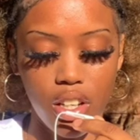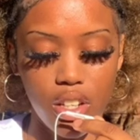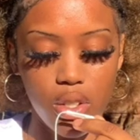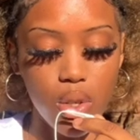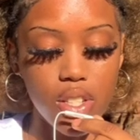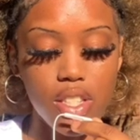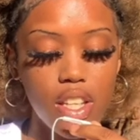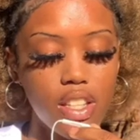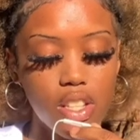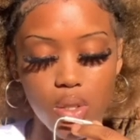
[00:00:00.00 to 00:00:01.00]
You can
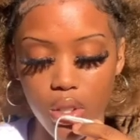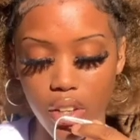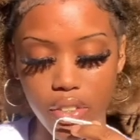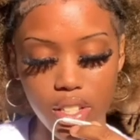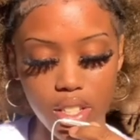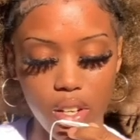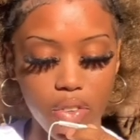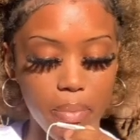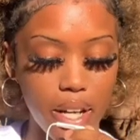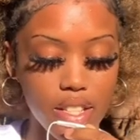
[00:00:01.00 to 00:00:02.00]
say that you love yourself
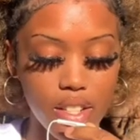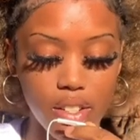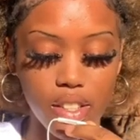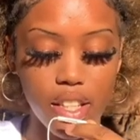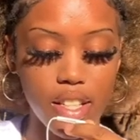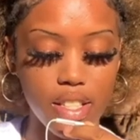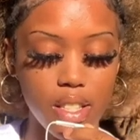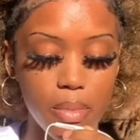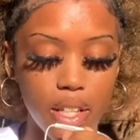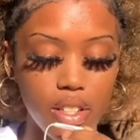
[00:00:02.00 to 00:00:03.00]
and buy certain things
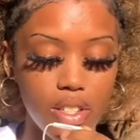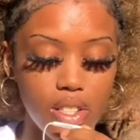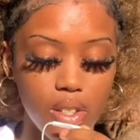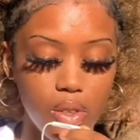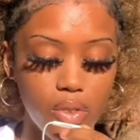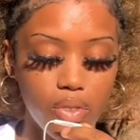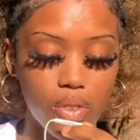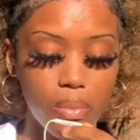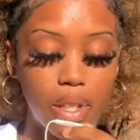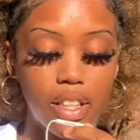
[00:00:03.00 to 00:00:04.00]
to make yourself
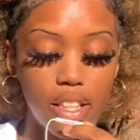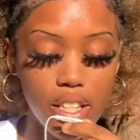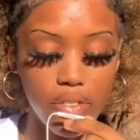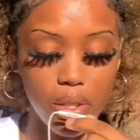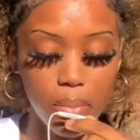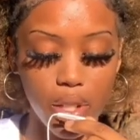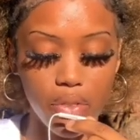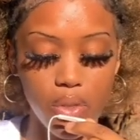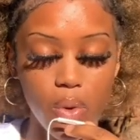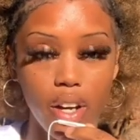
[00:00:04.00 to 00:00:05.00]
believe it, but
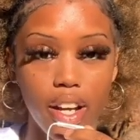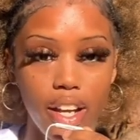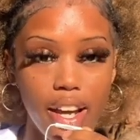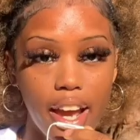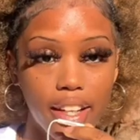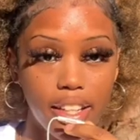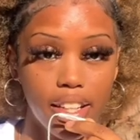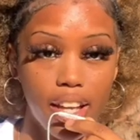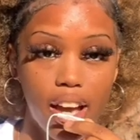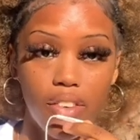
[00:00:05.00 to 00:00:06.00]
if you are not
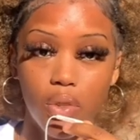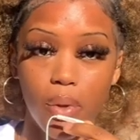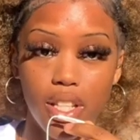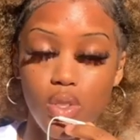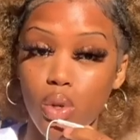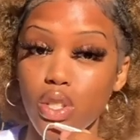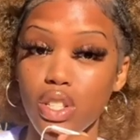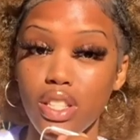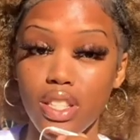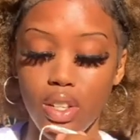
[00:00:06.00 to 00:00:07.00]
acting out of a way towards
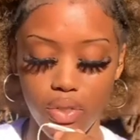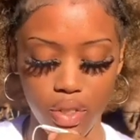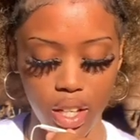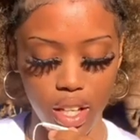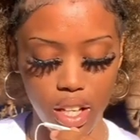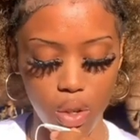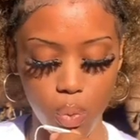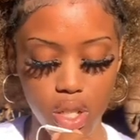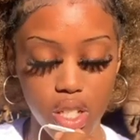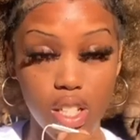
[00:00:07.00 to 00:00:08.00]
yourself in
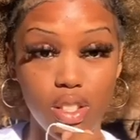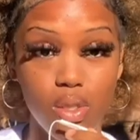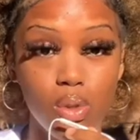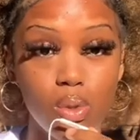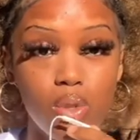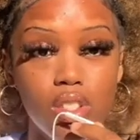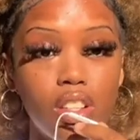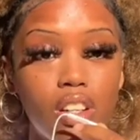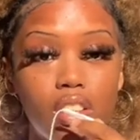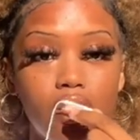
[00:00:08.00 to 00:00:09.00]
which exudes
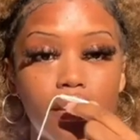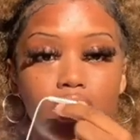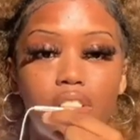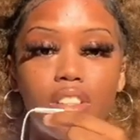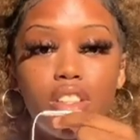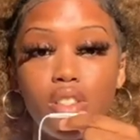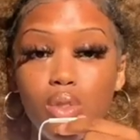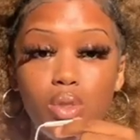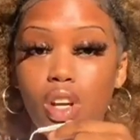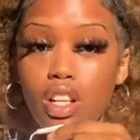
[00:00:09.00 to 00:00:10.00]
love, then you
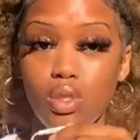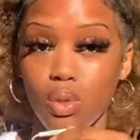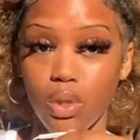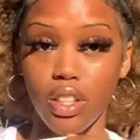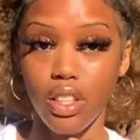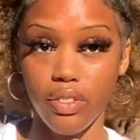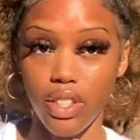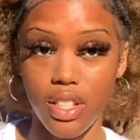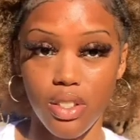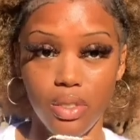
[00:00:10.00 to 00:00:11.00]
do not truly love
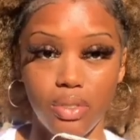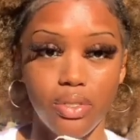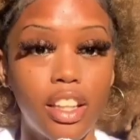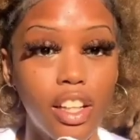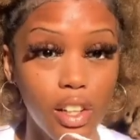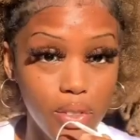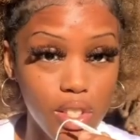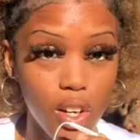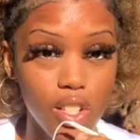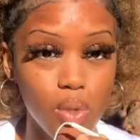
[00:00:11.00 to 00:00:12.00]
yourself. Love
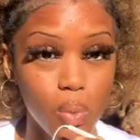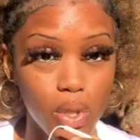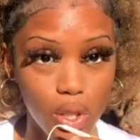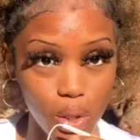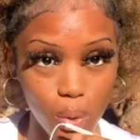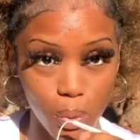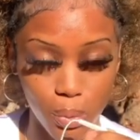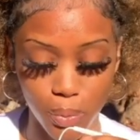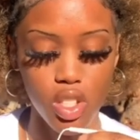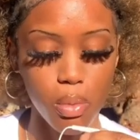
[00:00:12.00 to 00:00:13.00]
starts with
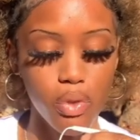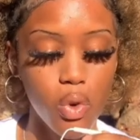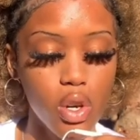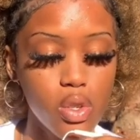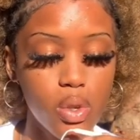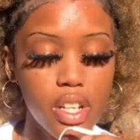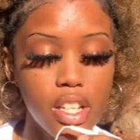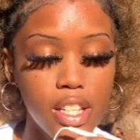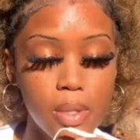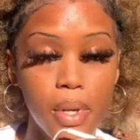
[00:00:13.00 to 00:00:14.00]
you. So before you can
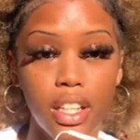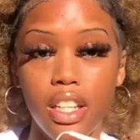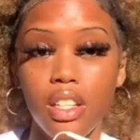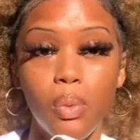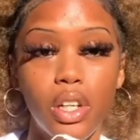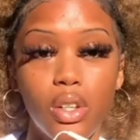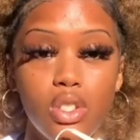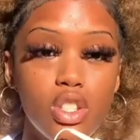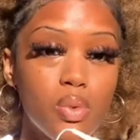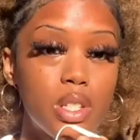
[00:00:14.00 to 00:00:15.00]
expect anyone
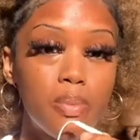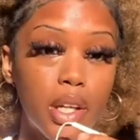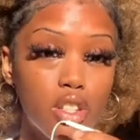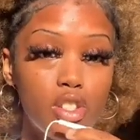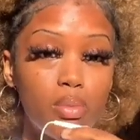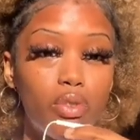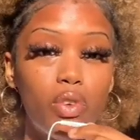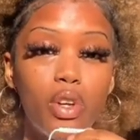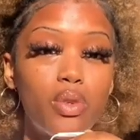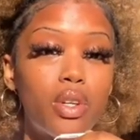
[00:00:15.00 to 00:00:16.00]
else to respect you,
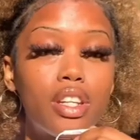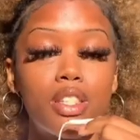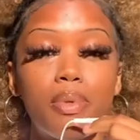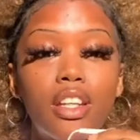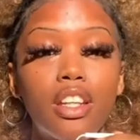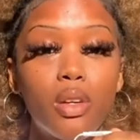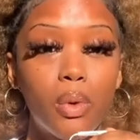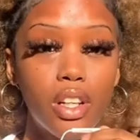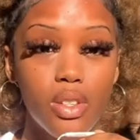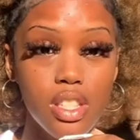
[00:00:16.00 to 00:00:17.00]
before you can expect
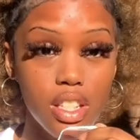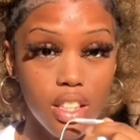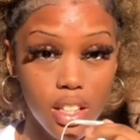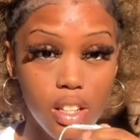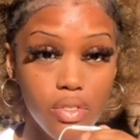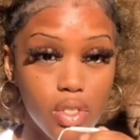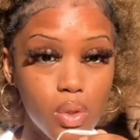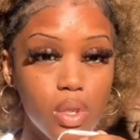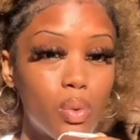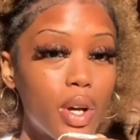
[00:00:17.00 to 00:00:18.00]
anyone else to love
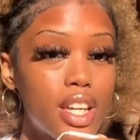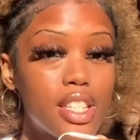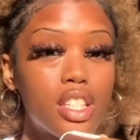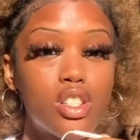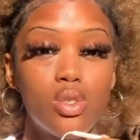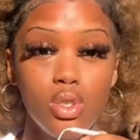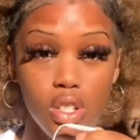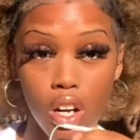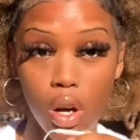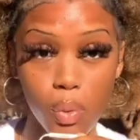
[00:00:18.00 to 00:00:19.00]
you in ways that you
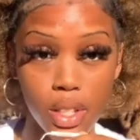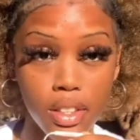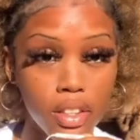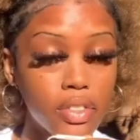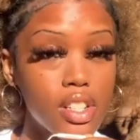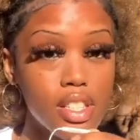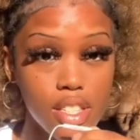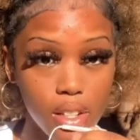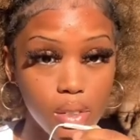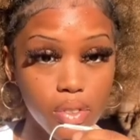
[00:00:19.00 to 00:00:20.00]
should already love
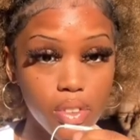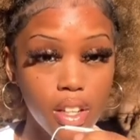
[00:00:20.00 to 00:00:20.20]
yourself.